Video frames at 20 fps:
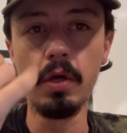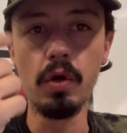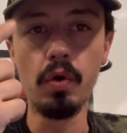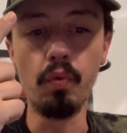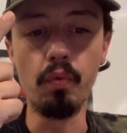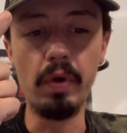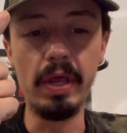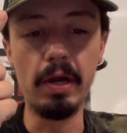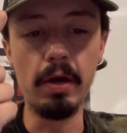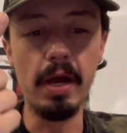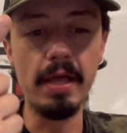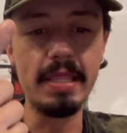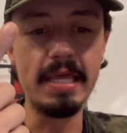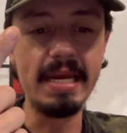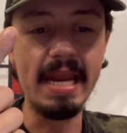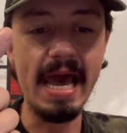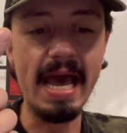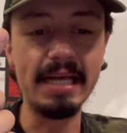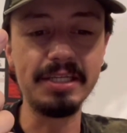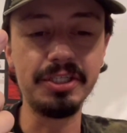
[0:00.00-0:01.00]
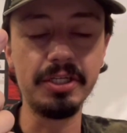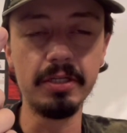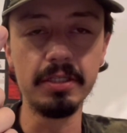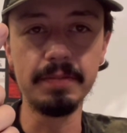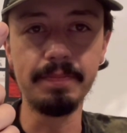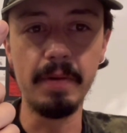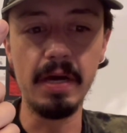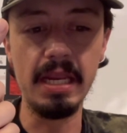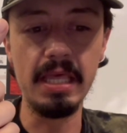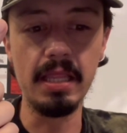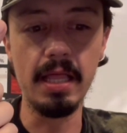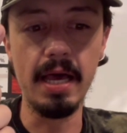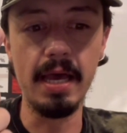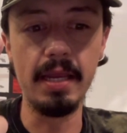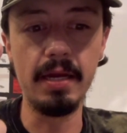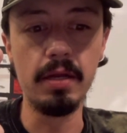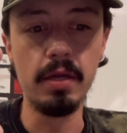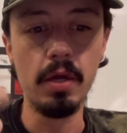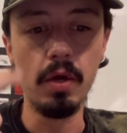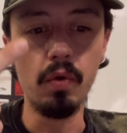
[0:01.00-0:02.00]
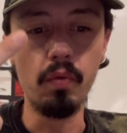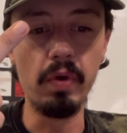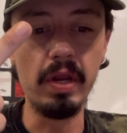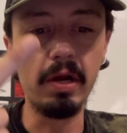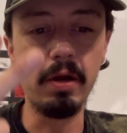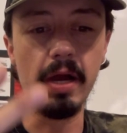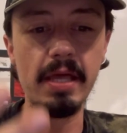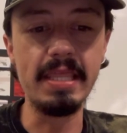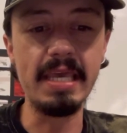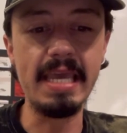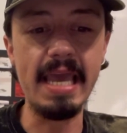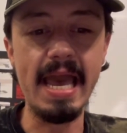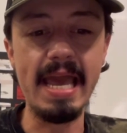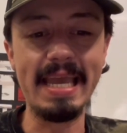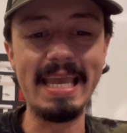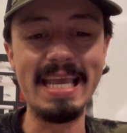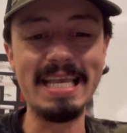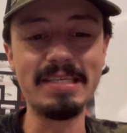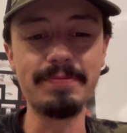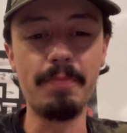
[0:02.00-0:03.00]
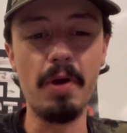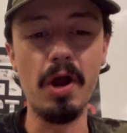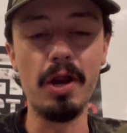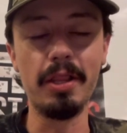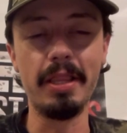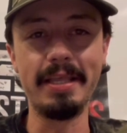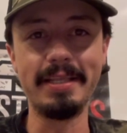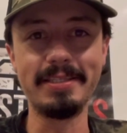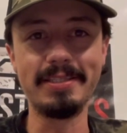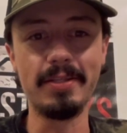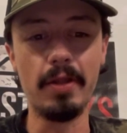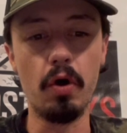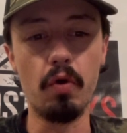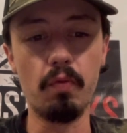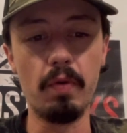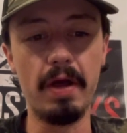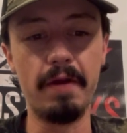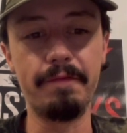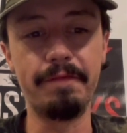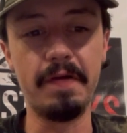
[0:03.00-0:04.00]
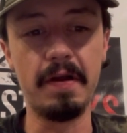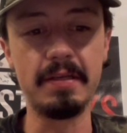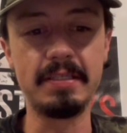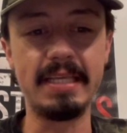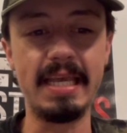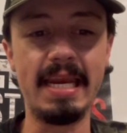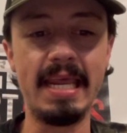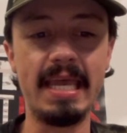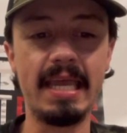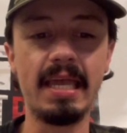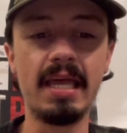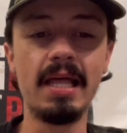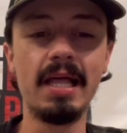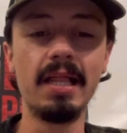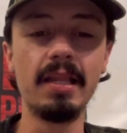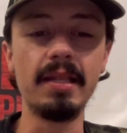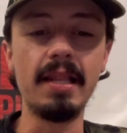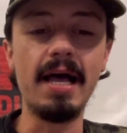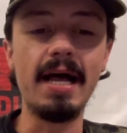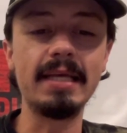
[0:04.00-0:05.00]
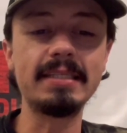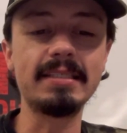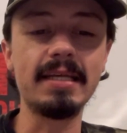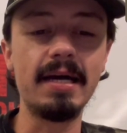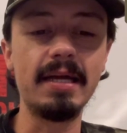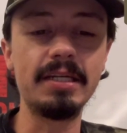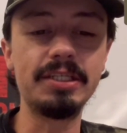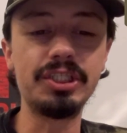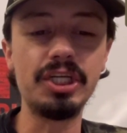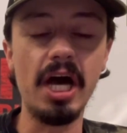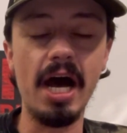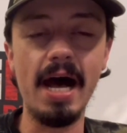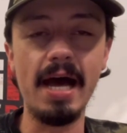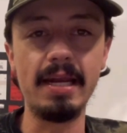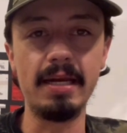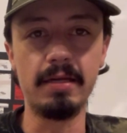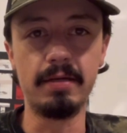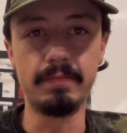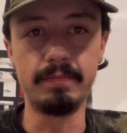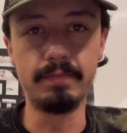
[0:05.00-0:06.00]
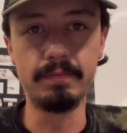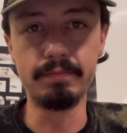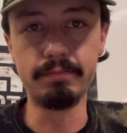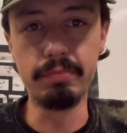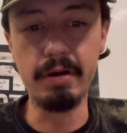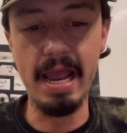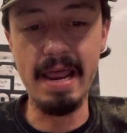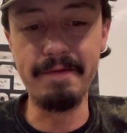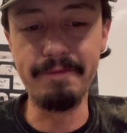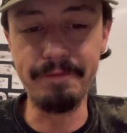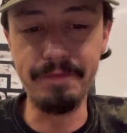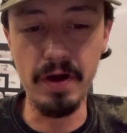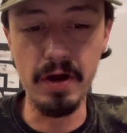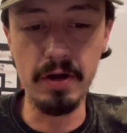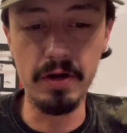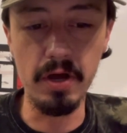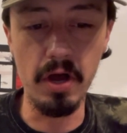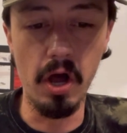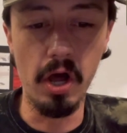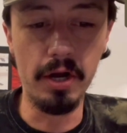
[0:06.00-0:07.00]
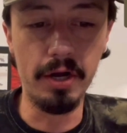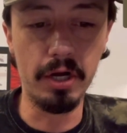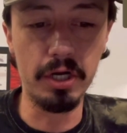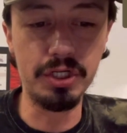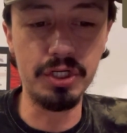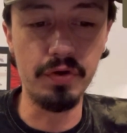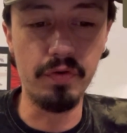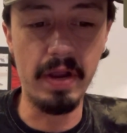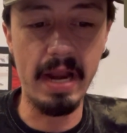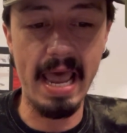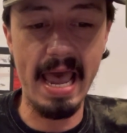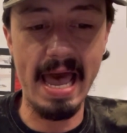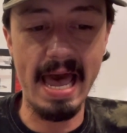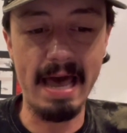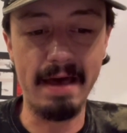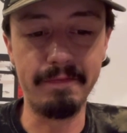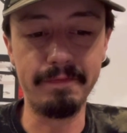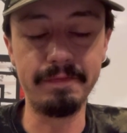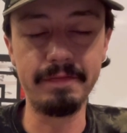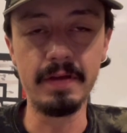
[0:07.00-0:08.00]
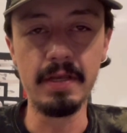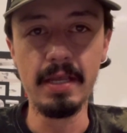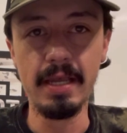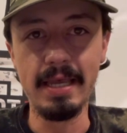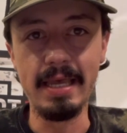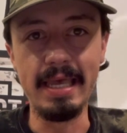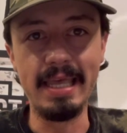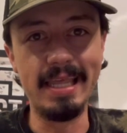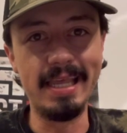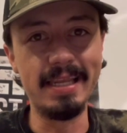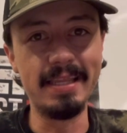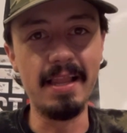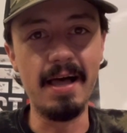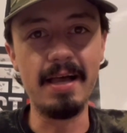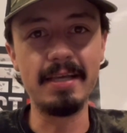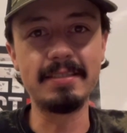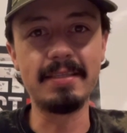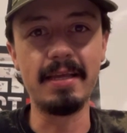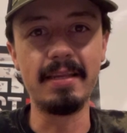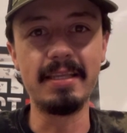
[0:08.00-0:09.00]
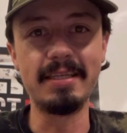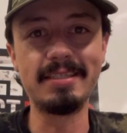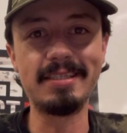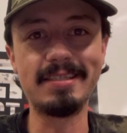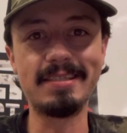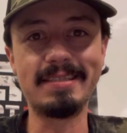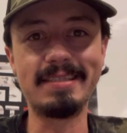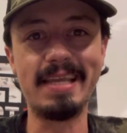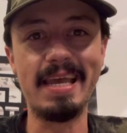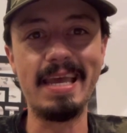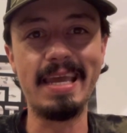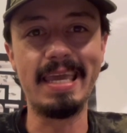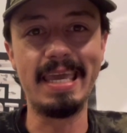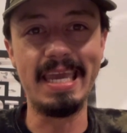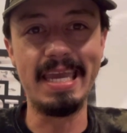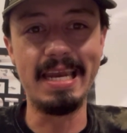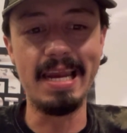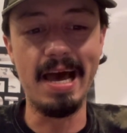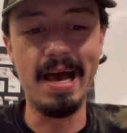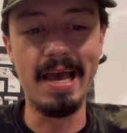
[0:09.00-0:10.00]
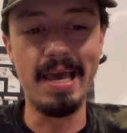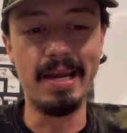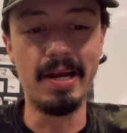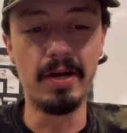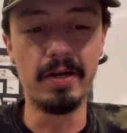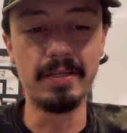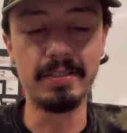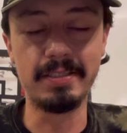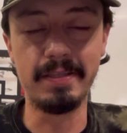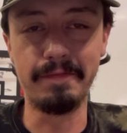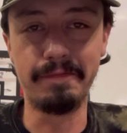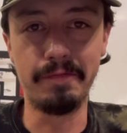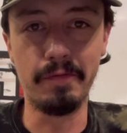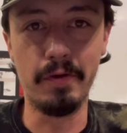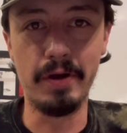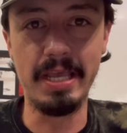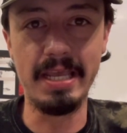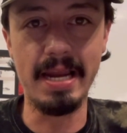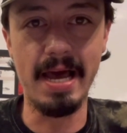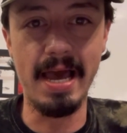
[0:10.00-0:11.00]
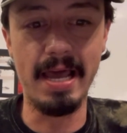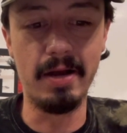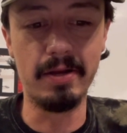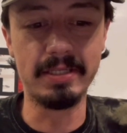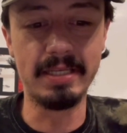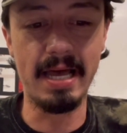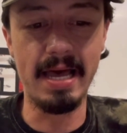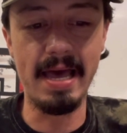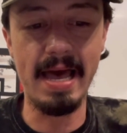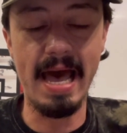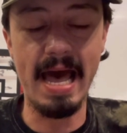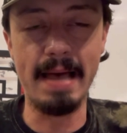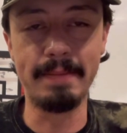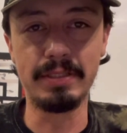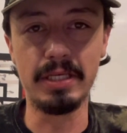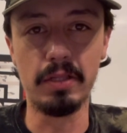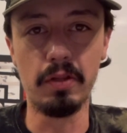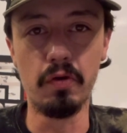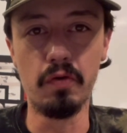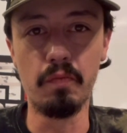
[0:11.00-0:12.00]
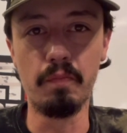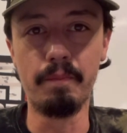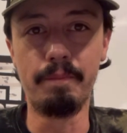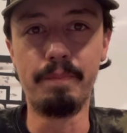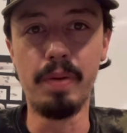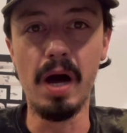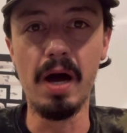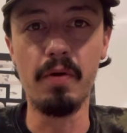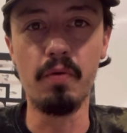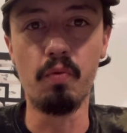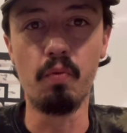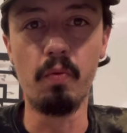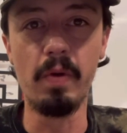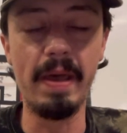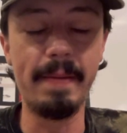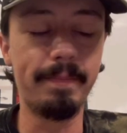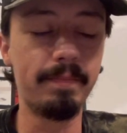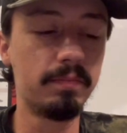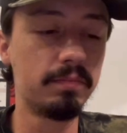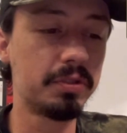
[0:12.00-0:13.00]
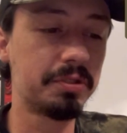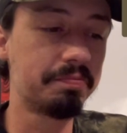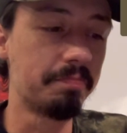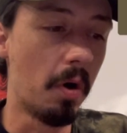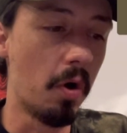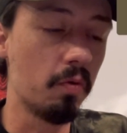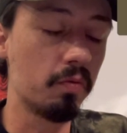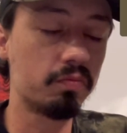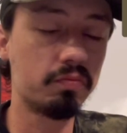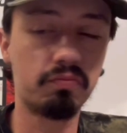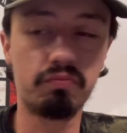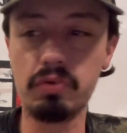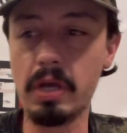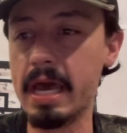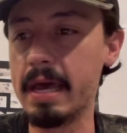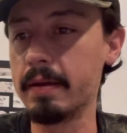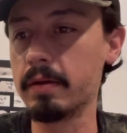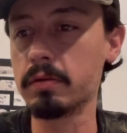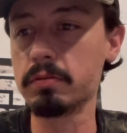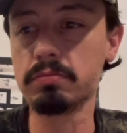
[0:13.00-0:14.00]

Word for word: Winner on the Nationals money line. Winner on the Yankees, Marlins, no run first inning. Lost on Tottenham, Brentford, under two and a half and then lost on the stinky Niners. The 49ers got absolute butt whip smoke. Right?